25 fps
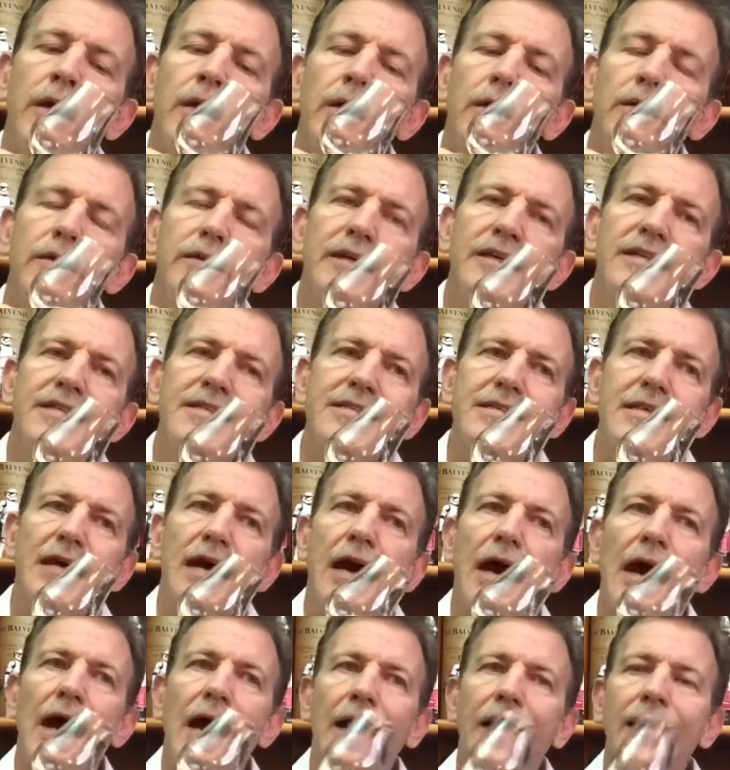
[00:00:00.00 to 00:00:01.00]
this
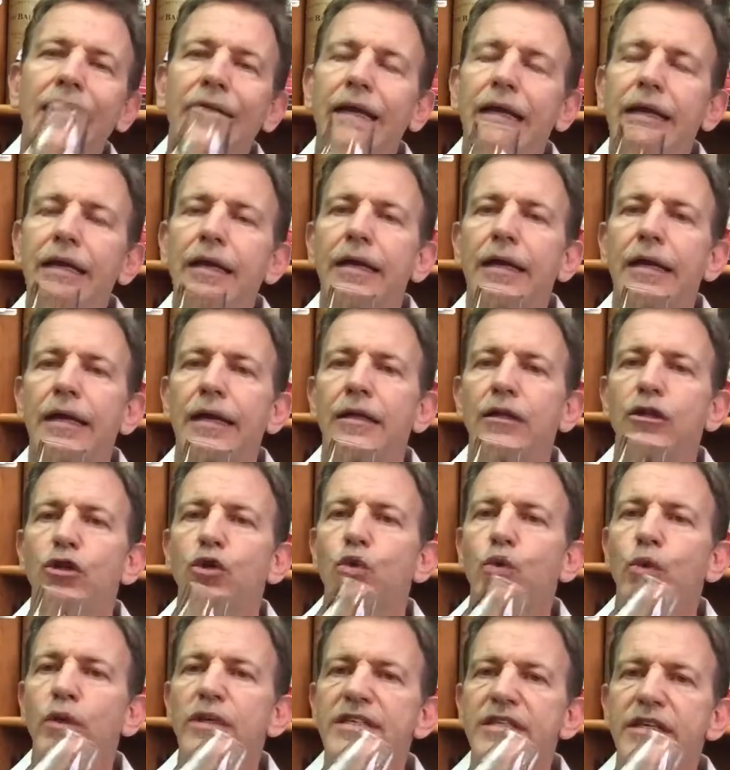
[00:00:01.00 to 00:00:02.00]
honey and
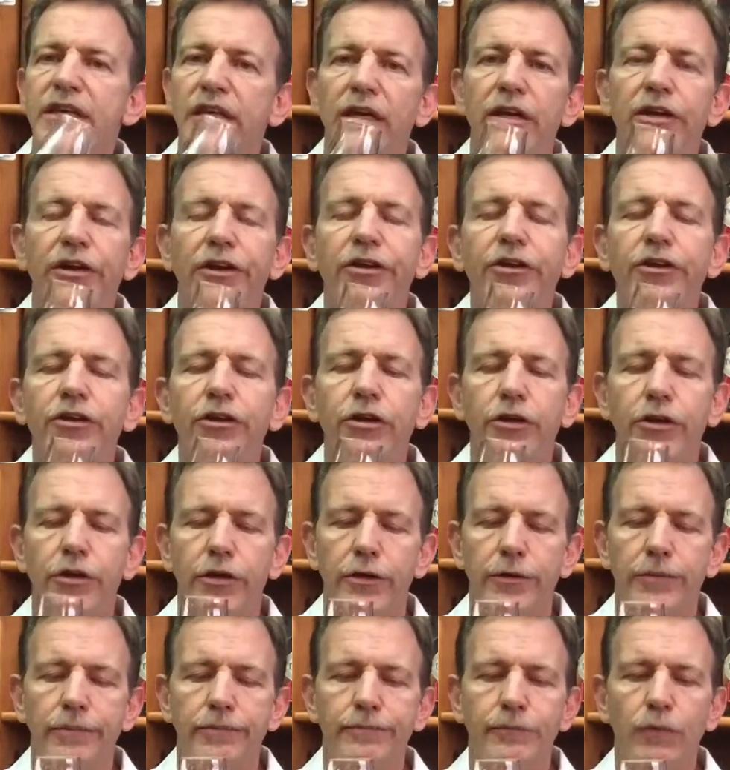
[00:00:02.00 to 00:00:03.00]
whiskey
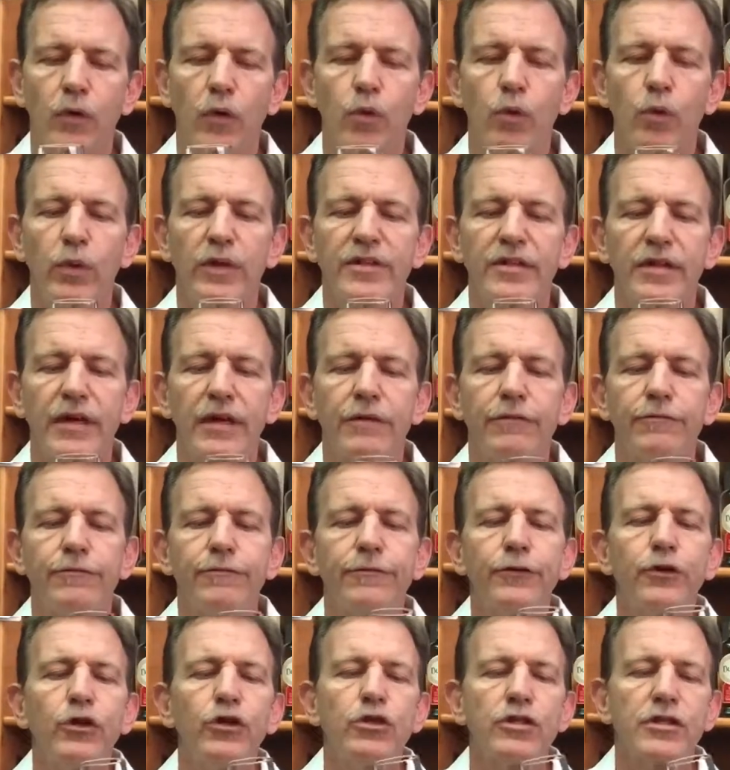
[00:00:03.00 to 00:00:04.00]
liqueur with a
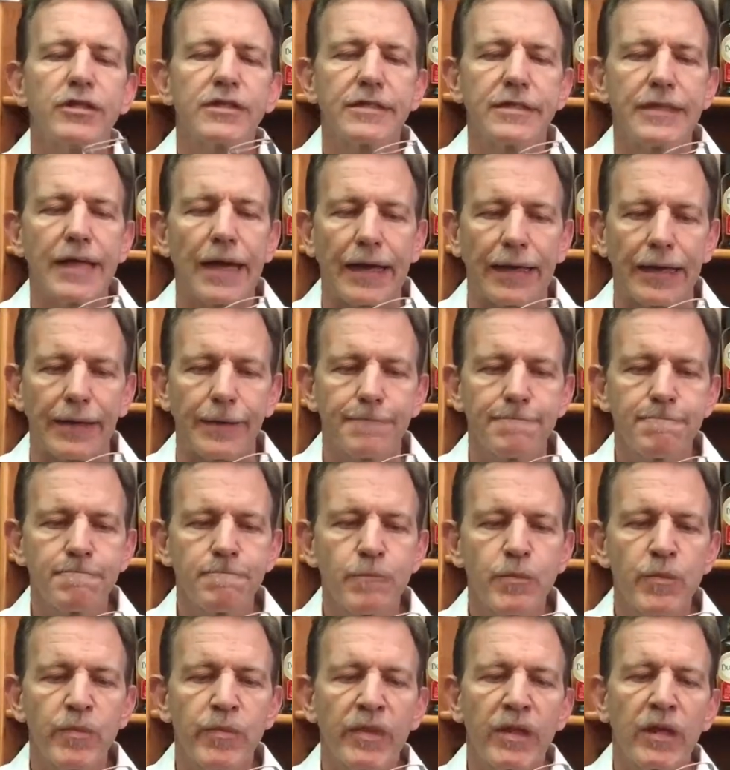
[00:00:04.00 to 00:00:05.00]
food snack,
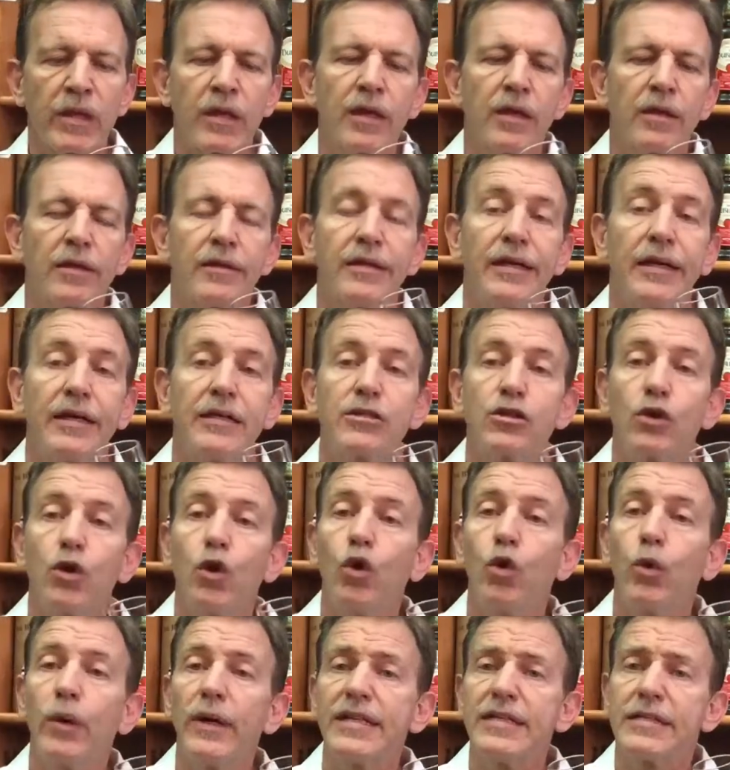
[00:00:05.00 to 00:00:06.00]
then it's
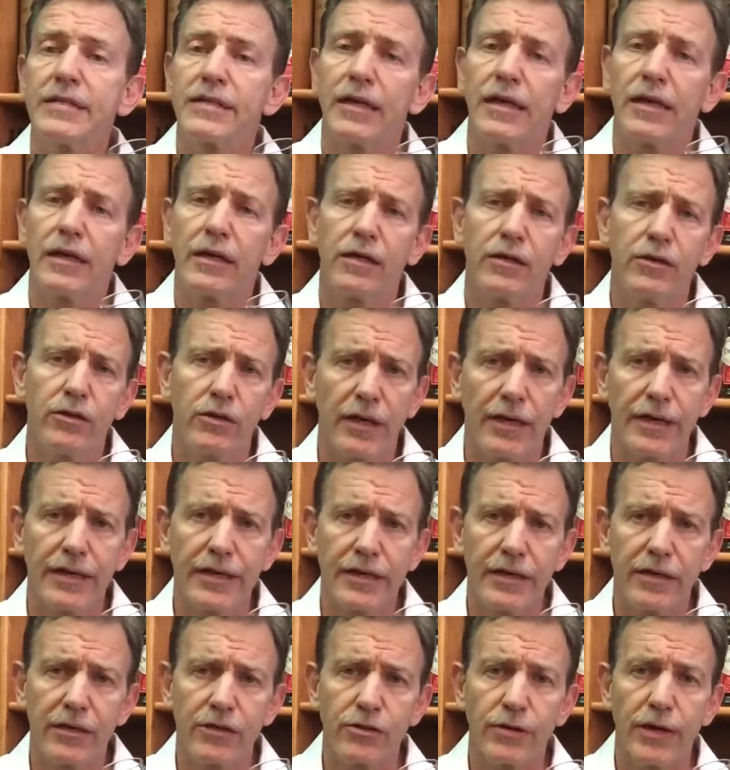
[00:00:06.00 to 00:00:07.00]
always a good
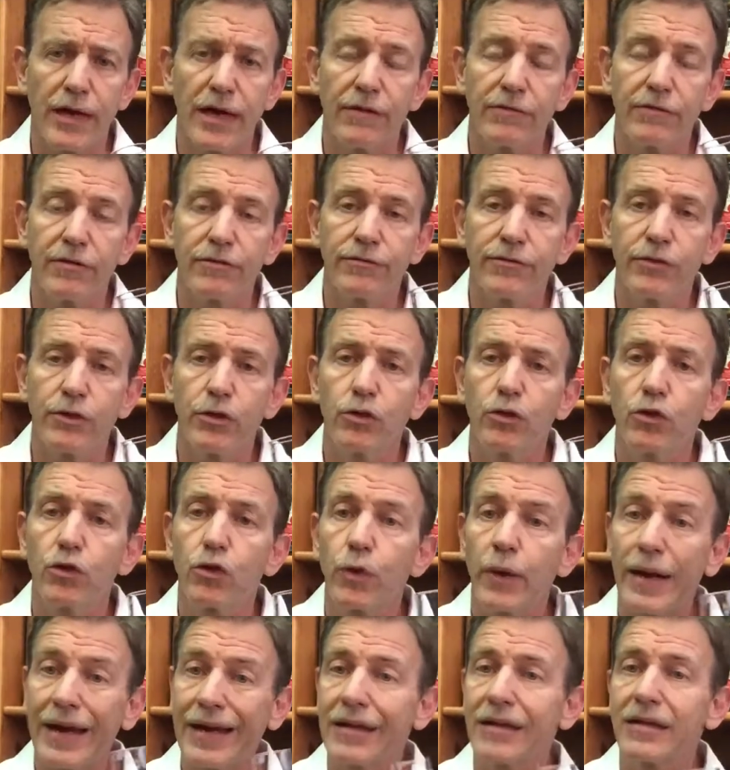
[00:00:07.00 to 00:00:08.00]
idea to have a few
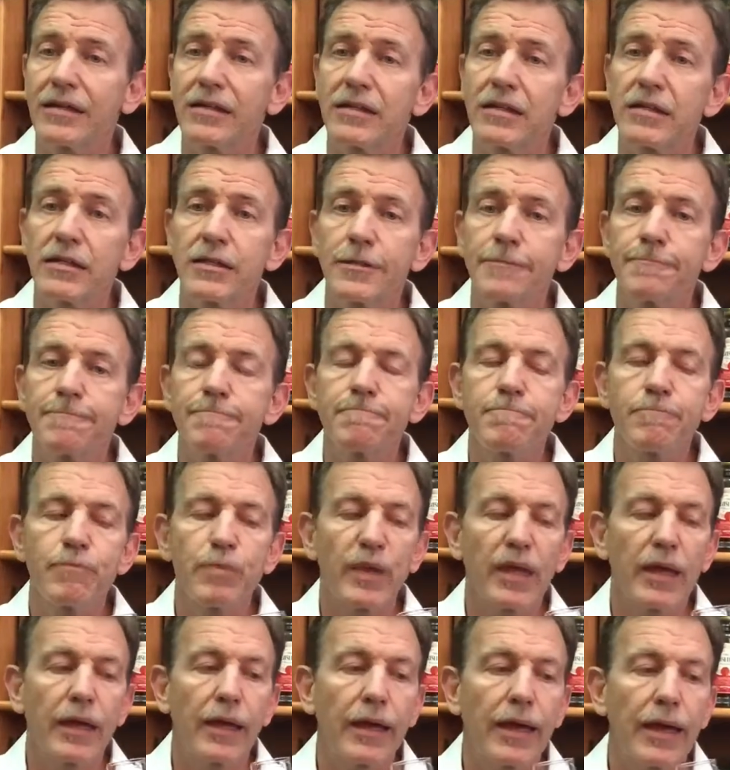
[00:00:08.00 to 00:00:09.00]
crackers
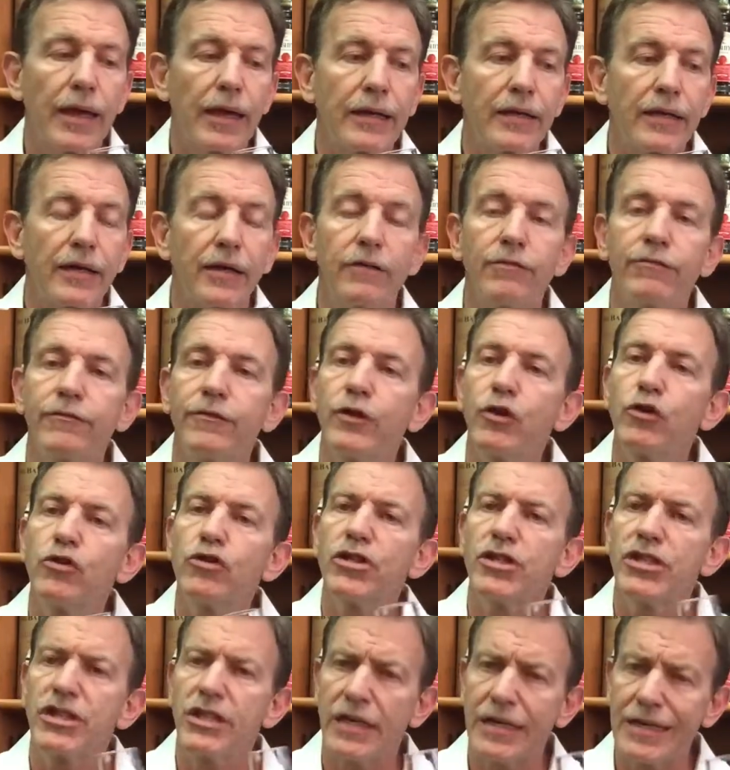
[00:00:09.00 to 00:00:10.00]
and a few
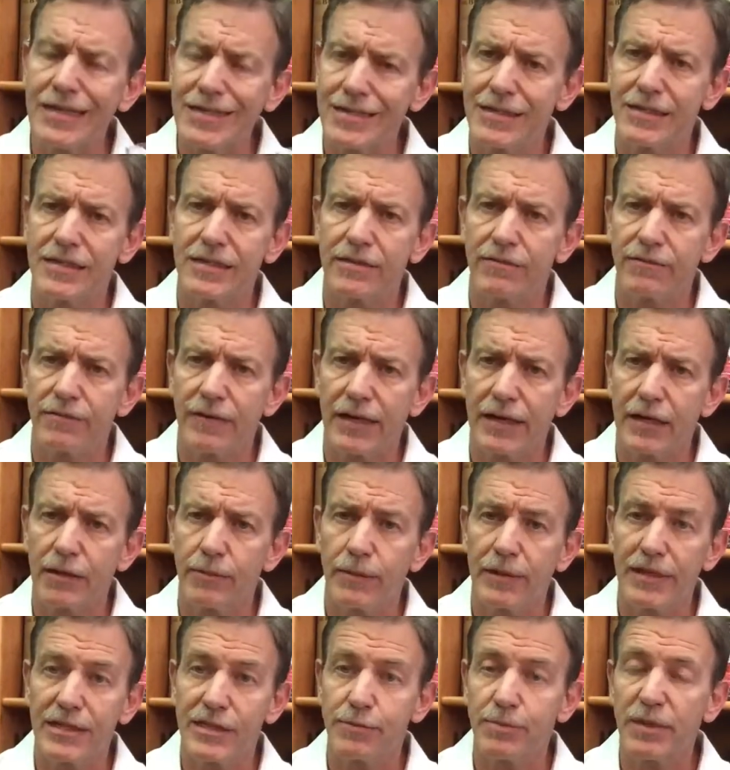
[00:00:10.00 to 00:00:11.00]
cheeses
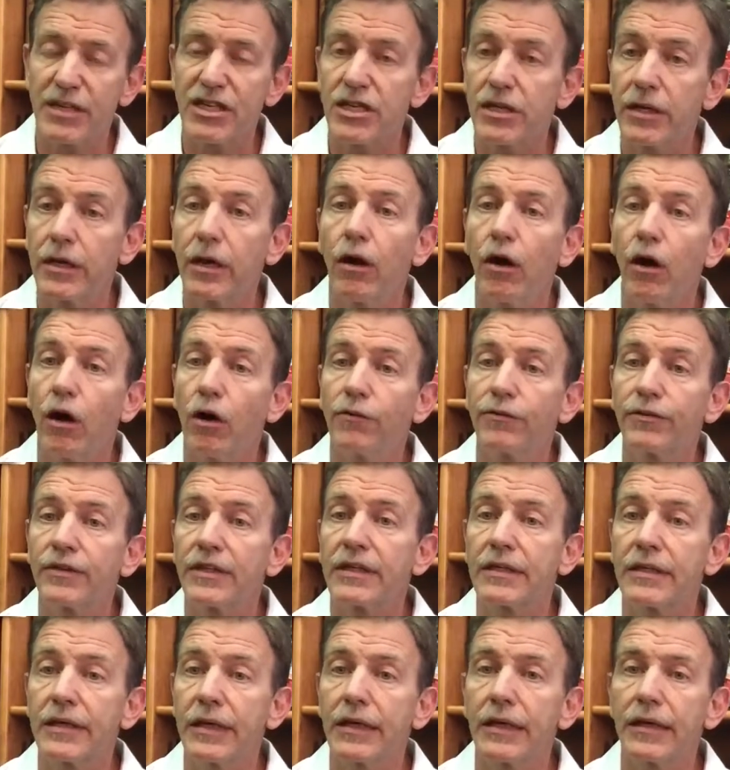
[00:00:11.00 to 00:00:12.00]
available, especially
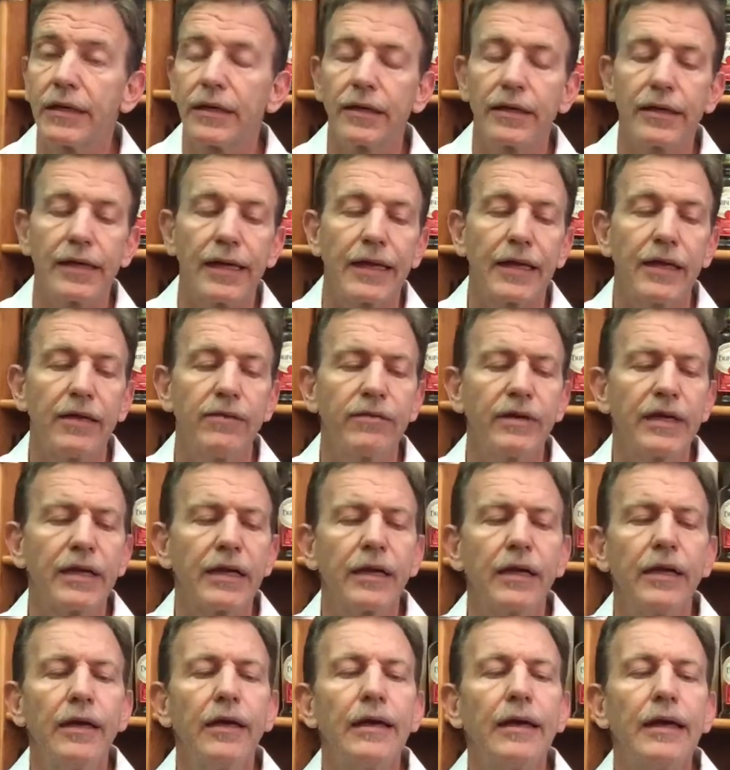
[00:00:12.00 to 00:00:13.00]
after dinner in the
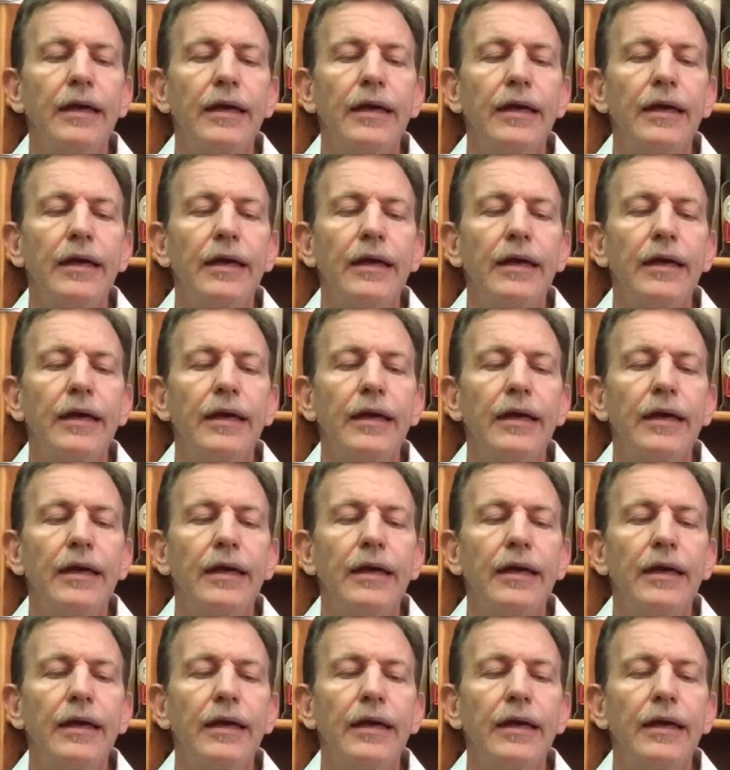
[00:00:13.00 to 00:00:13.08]
evening.